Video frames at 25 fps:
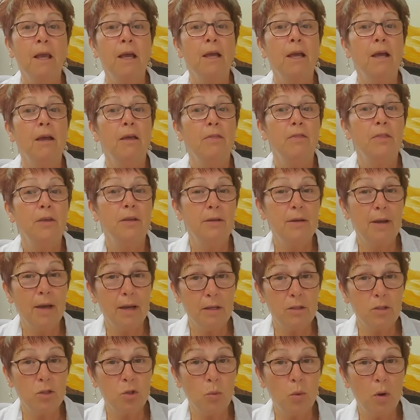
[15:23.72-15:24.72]
The
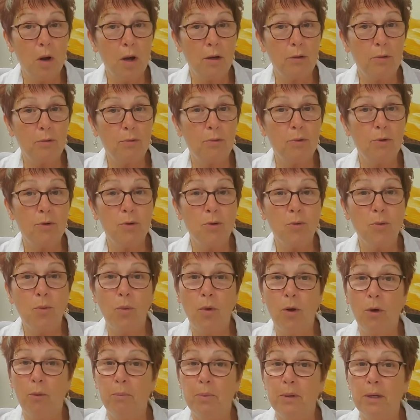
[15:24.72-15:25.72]
next walkthrough
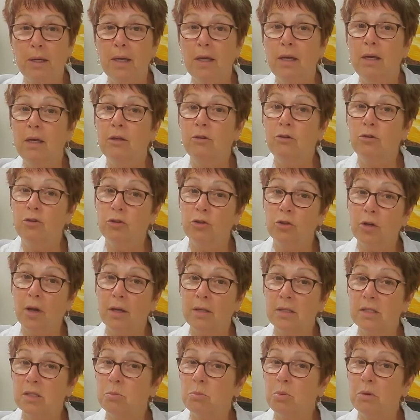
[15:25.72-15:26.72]
will be
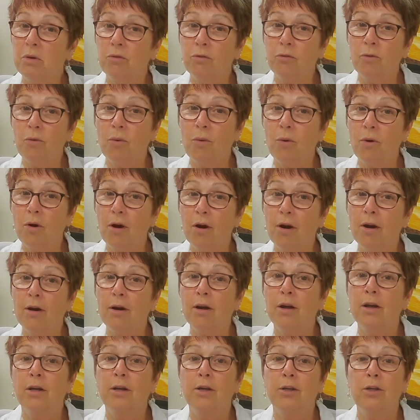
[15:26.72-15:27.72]
just before
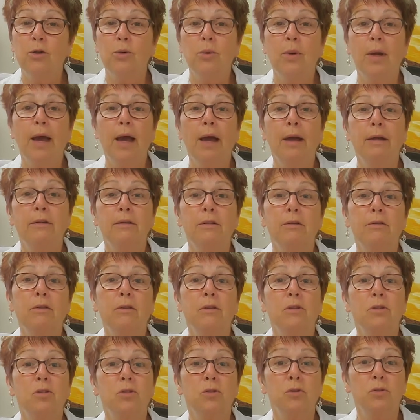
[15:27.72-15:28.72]
you get
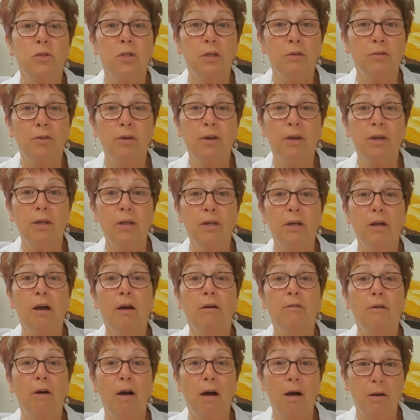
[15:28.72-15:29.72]
the certificate
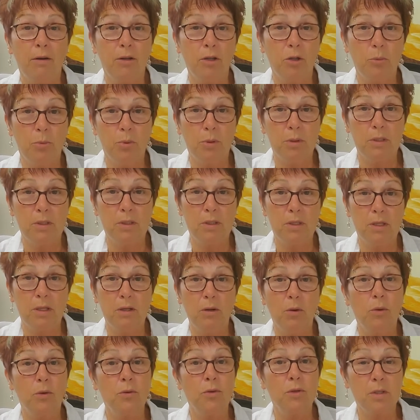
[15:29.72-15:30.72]
of occupancy
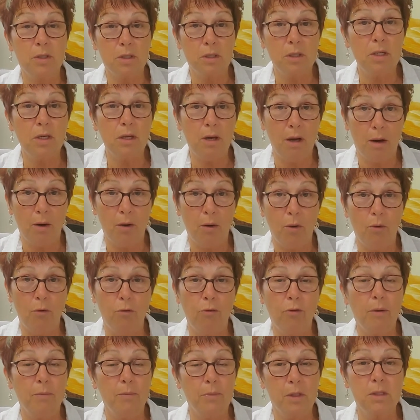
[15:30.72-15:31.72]
or the CO
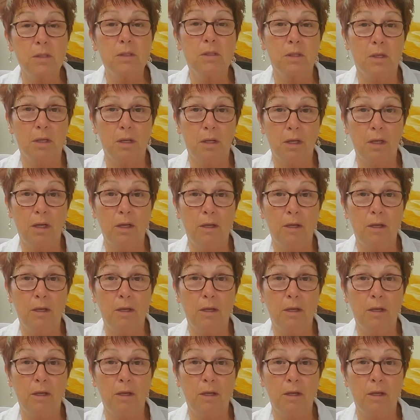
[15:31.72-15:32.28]
from the city.